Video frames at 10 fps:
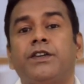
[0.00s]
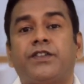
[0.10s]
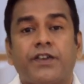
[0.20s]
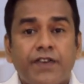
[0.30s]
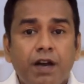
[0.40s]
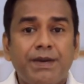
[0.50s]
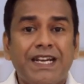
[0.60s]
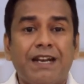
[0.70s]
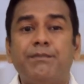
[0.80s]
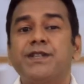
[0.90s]
So if you have been
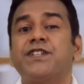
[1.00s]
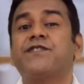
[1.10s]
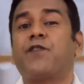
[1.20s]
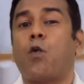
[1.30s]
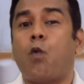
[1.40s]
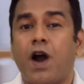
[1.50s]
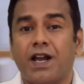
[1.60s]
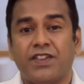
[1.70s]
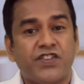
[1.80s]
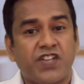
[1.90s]
in a business for a
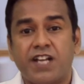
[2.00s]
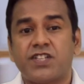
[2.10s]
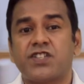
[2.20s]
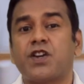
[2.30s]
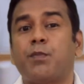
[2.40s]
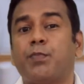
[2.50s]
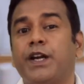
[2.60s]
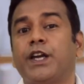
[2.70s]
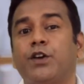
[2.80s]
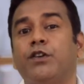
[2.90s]
while, the chances are
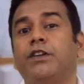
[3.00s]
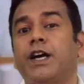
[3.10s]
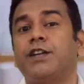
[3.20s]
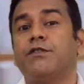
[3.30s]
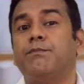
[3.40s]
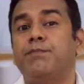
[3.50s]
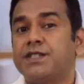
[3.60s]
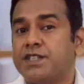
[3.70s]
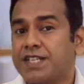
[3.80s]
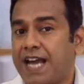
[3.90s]
pretty good that your
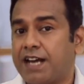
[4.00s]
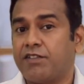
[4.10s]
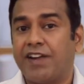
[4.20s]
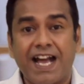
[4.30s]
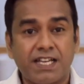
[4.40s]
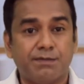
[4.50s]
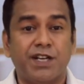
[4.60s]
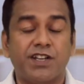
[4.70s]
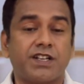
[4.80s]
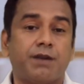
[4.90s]
business category has
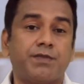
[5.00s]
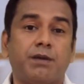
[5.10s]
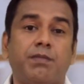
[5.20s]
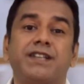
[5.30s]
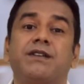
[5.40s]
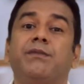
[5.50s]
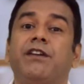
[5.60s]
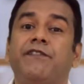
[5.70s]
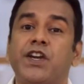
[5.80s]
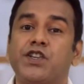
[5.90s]
been disrupted by some
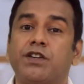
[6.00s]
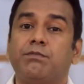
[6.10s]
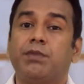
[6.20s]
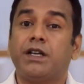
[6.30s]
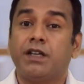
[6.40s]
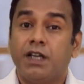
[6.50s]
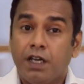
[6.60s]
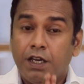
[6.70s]
innovation, but